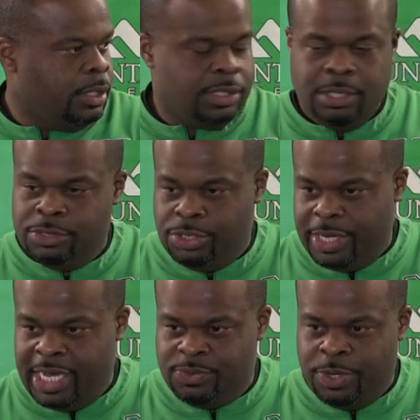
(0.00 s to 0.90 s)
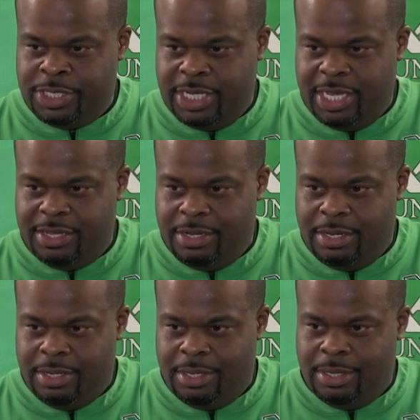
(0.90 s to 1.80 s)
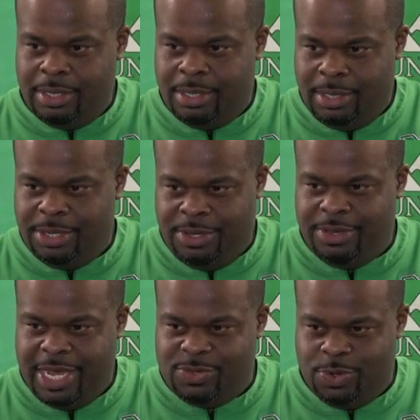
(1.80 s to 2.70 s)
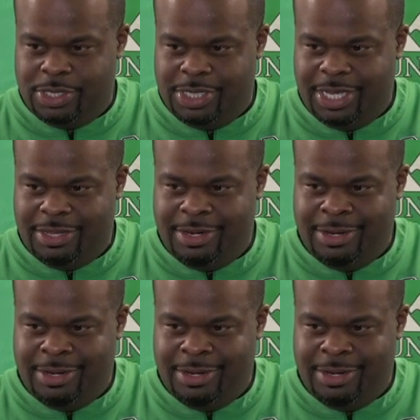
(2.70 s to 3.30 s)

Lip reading: Don't you guys work together? You guys work together?